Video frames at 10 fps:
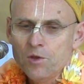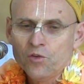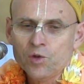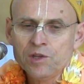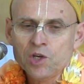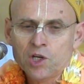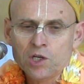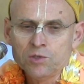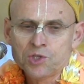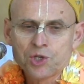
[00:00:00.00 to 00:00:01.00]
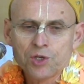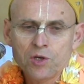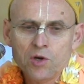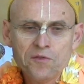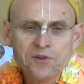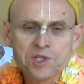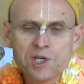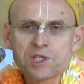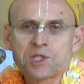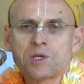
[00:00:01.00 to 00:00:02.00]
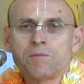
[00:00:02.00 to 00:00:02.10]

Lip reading: So that the culture offers us